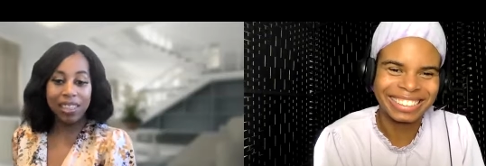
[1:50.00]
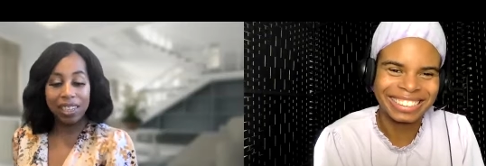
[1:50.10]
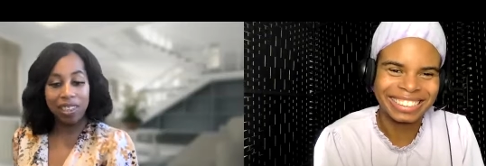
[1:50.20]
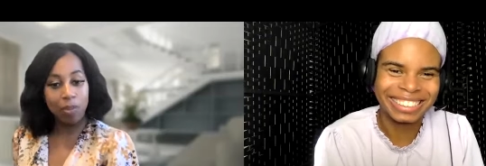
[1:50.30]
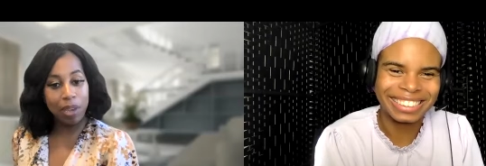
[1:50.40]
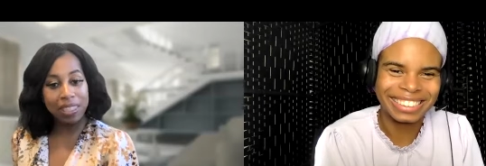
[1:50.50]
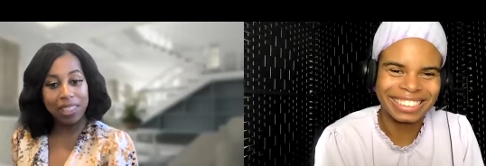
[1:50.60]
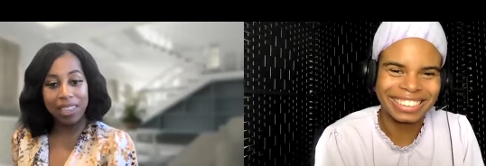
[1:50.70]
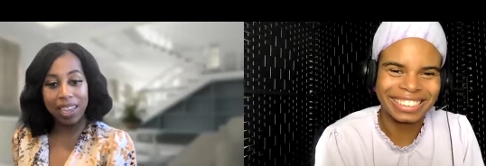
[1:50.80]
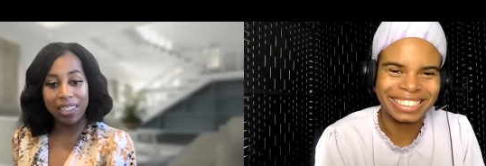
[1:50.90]
Speaker 1: such
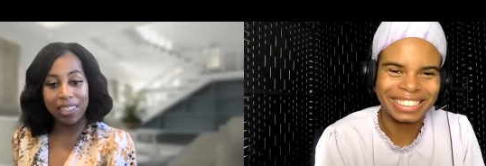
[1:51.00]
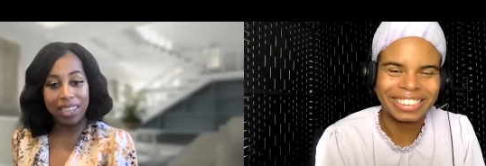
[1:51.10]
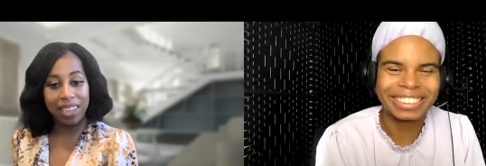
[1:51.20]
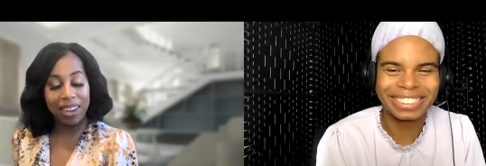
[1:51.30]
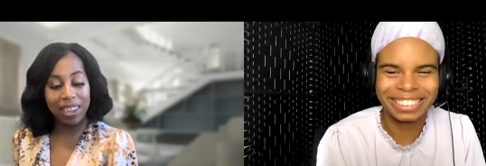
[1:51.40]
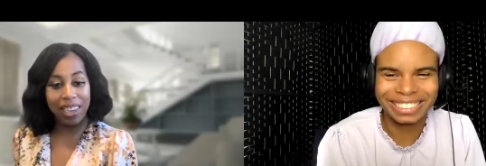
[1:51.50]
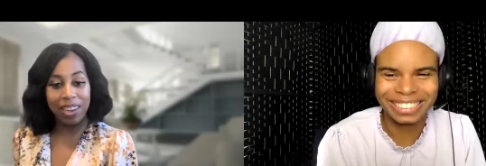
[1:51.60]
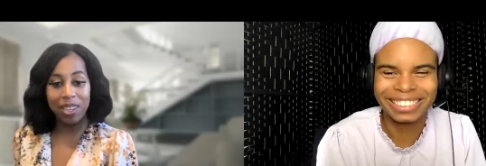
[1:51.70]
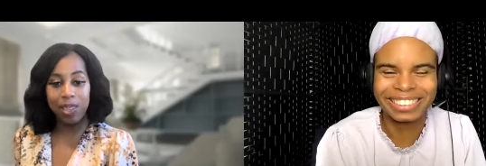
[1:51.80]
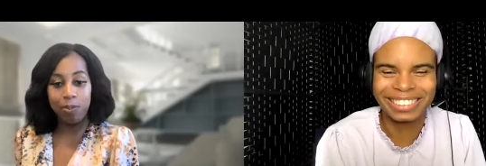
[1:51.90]
amazing content in
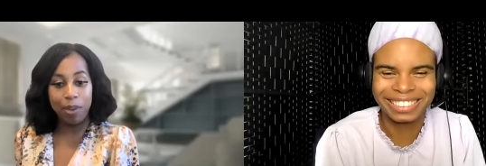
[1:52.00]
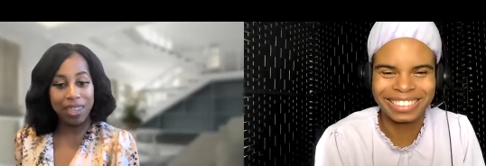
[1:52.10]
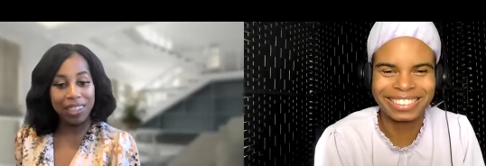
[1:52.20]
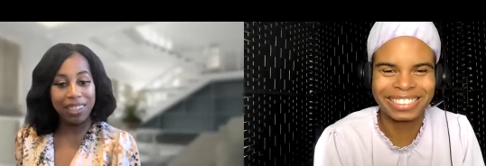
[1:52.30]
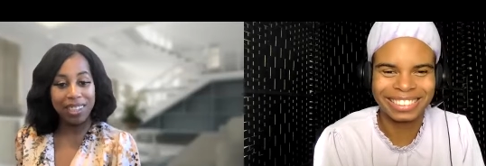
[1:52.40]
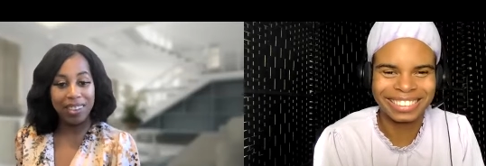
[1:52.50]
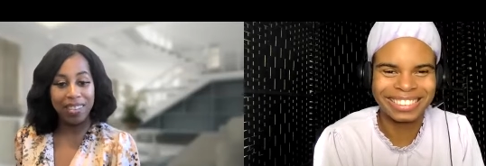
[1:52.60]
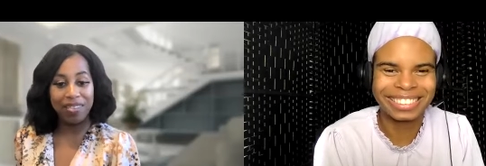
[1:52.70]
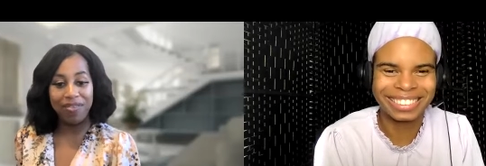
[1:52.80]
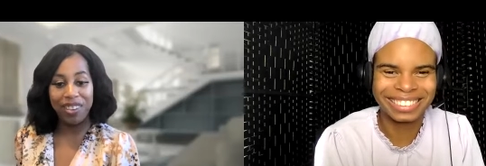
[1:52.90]
this space
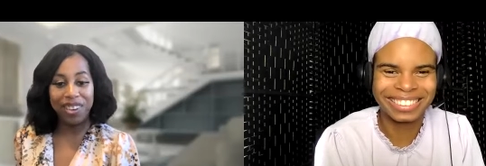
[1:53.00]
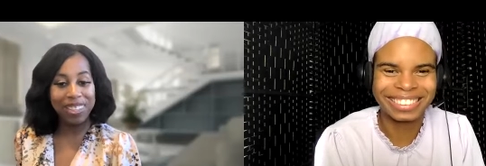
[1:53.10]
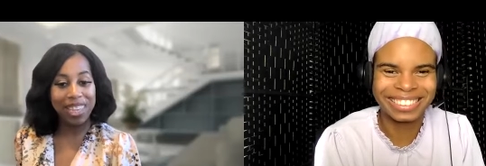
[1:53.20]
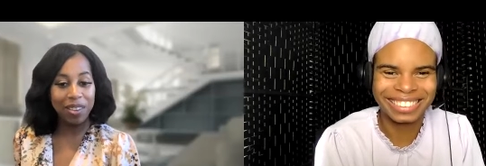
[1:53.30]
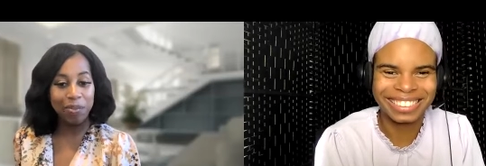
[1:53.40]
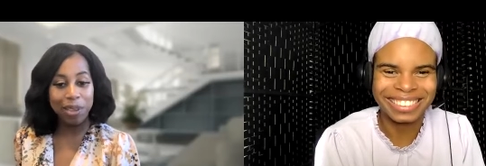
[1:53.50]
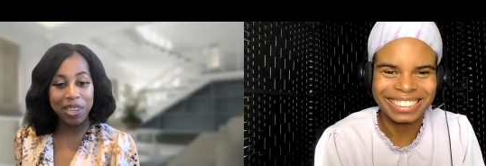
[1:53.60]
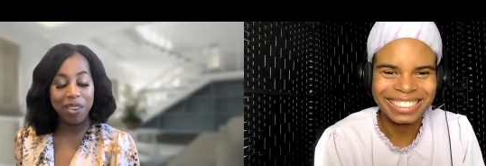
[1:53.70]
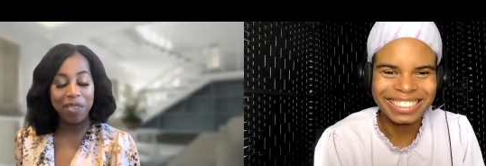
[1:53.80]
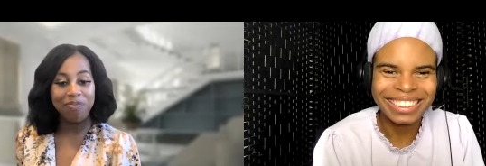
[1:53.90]
and very excited to be
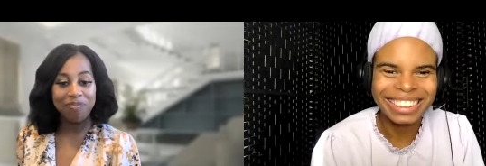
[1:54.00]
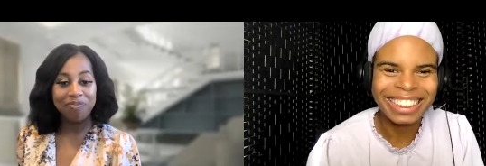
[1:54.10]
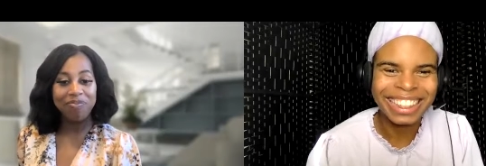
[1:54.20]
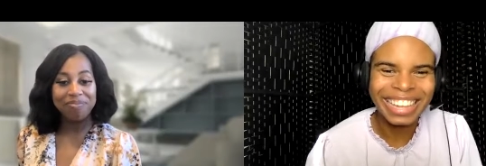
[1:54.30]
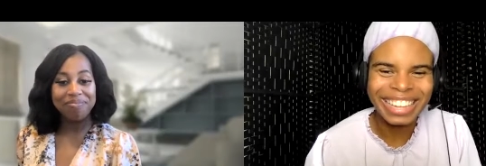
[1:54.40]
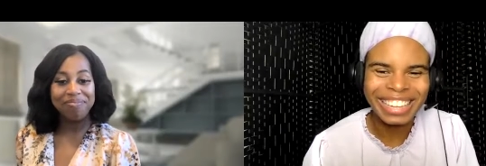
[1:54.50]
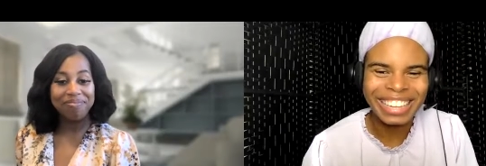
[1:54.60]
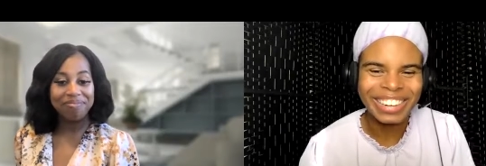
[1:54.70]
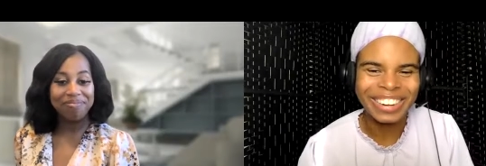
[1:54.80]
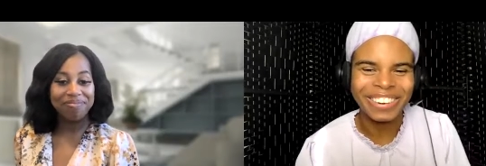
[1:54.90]
here.
Speaker 2: Thank
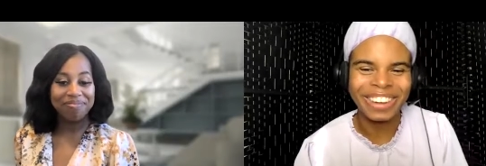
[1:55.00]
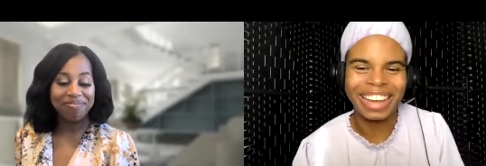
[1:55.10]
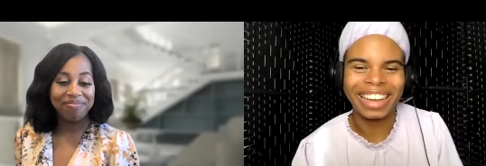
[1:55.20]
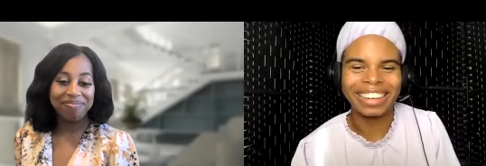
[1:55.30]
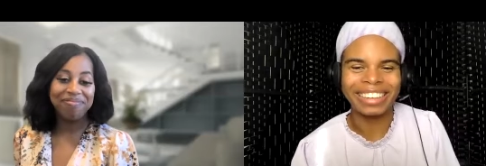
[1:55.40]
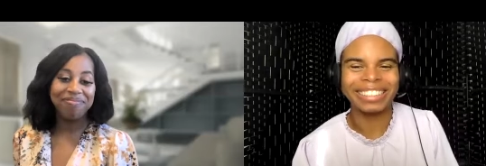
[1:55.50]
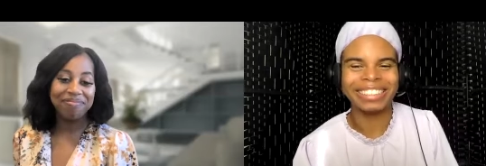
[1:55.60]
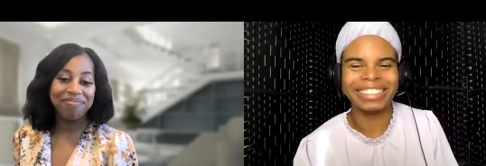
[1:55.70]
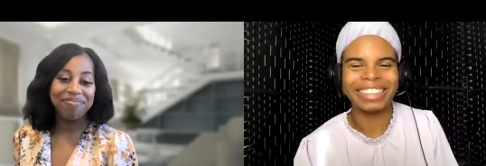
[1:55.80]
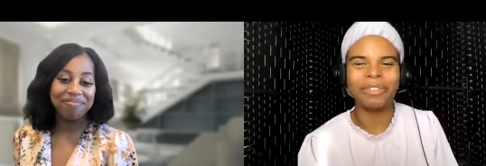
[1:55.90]
you. And
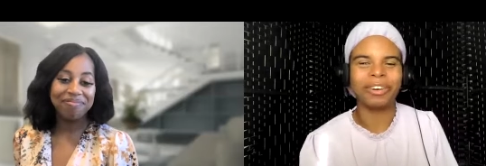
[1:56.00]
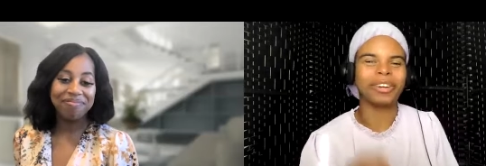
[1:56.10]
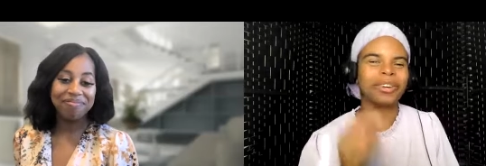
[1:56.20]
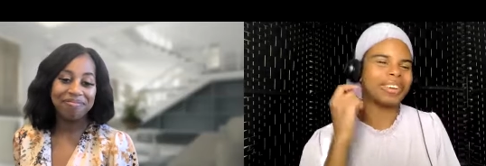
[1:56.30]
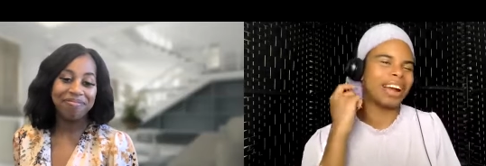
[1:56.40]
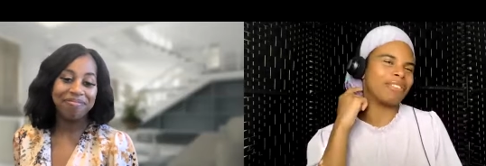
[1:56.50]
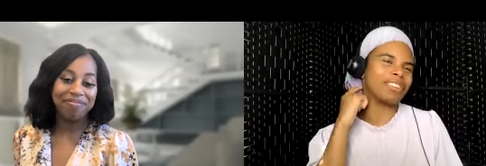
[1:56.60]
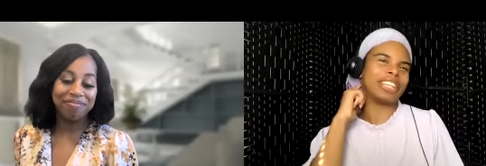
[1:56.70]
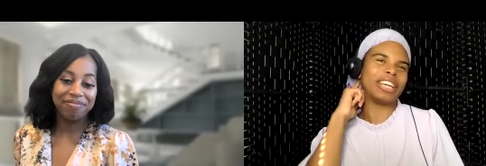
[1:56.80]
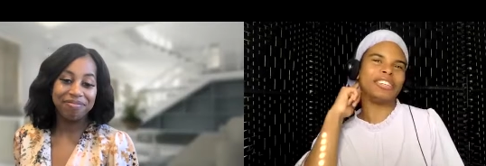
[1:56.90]
today's one of those
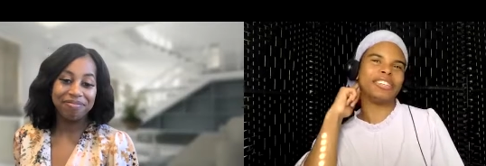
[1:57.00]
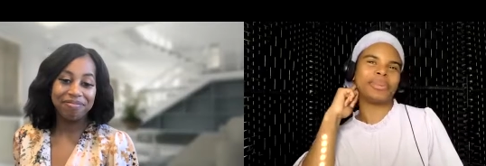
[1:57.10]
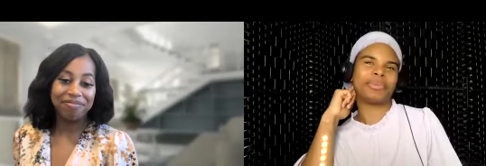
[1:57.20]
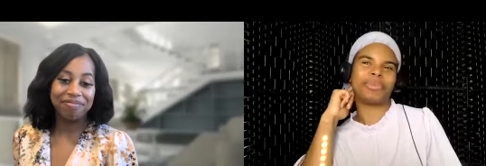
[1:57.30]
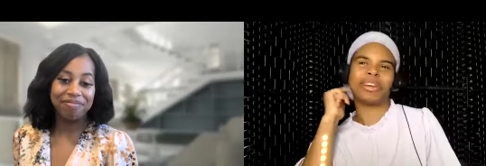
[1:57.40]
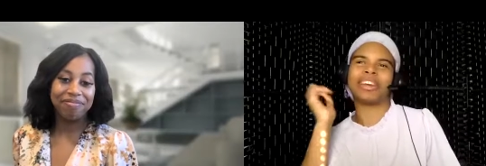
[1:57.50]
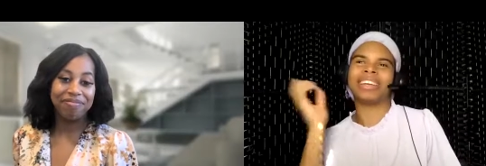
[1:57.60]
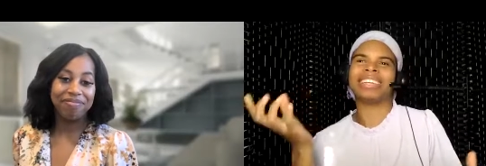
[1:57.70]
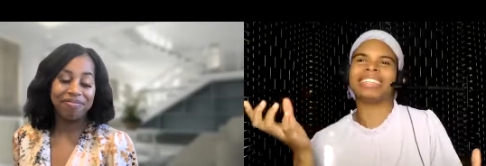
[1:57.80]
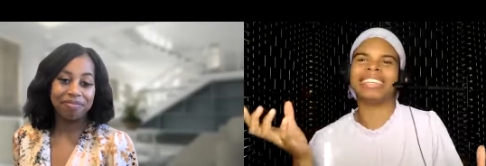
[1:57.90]
conversations where
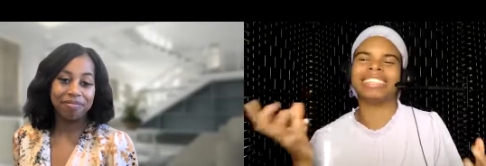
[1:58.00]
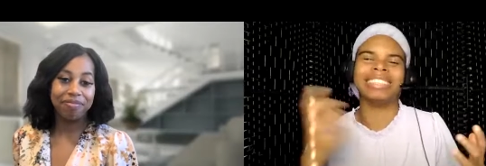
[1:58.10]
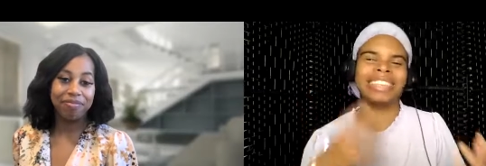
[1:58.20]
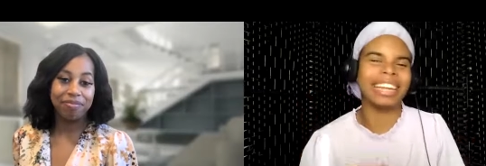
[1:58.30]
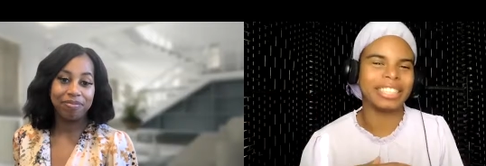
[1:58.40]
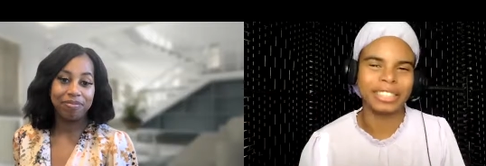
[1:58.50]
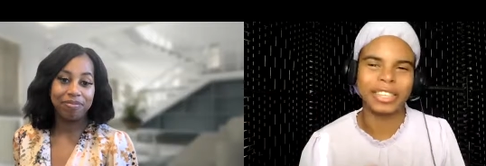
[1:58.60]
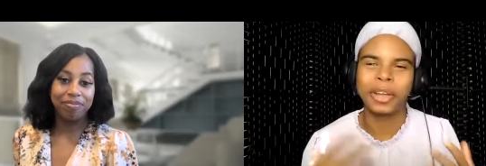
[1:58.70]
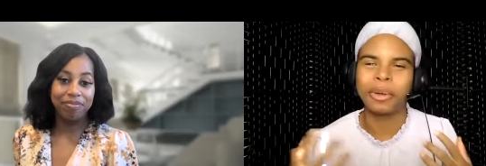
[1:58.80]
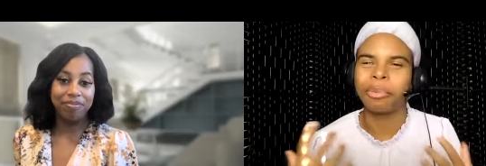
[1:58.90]
it's it's
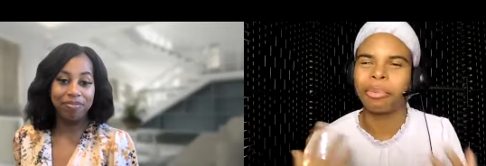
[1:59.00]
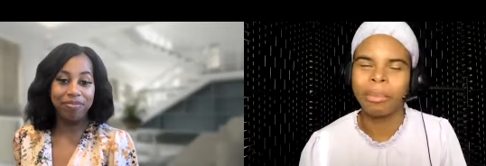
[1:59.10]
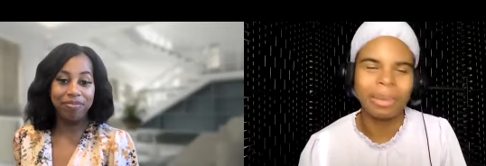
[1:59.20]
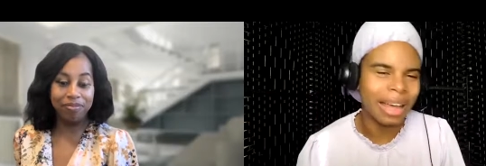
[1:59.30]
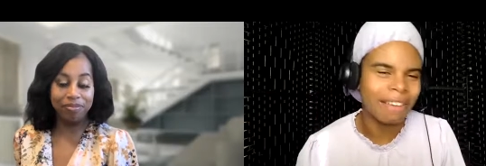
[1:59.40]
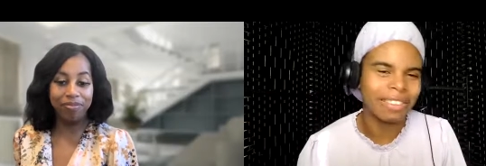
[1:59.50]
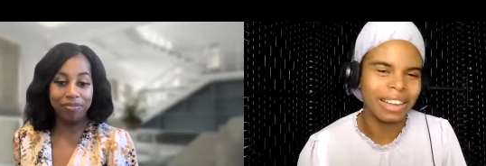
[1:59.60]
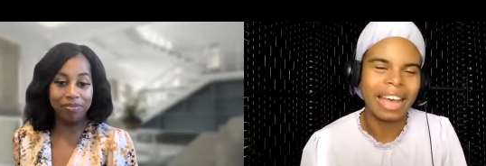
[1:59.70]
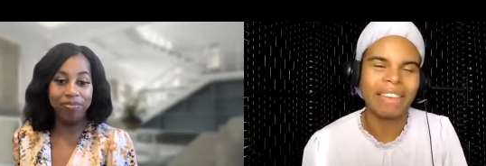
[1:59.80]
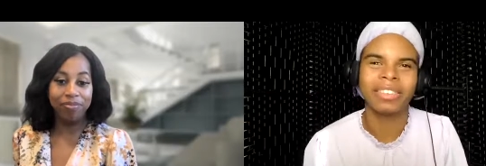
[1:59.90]
necessary. Women have
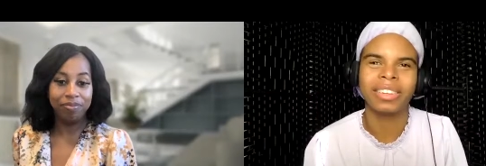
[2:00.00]
to have